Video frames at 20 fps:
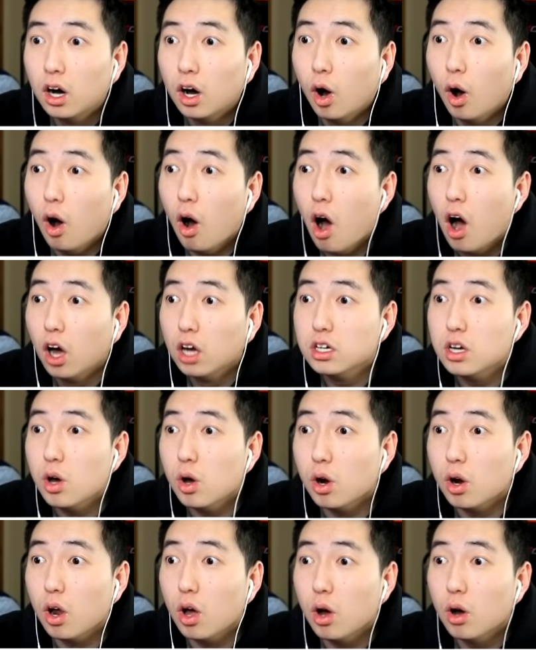Oh, no,
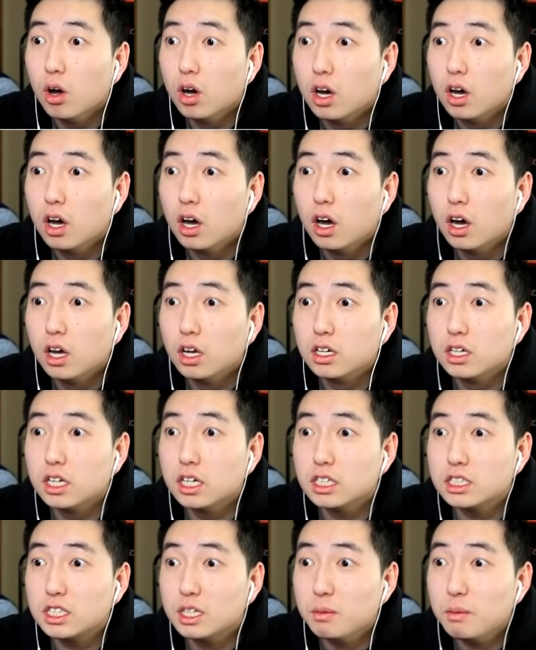no.
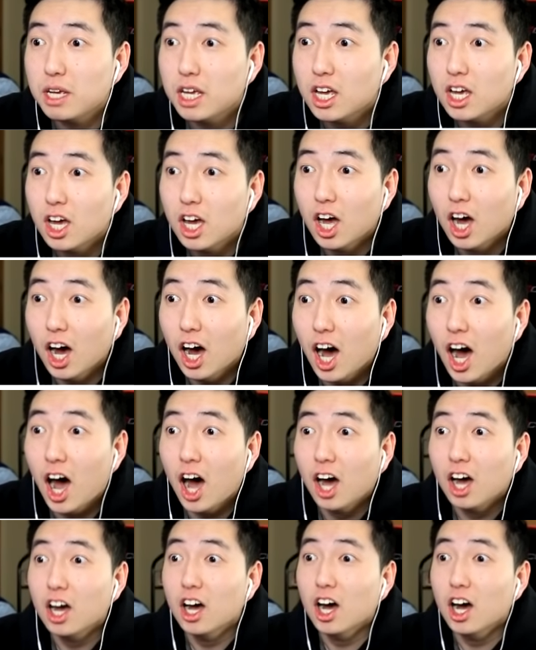Did it see me? Ah!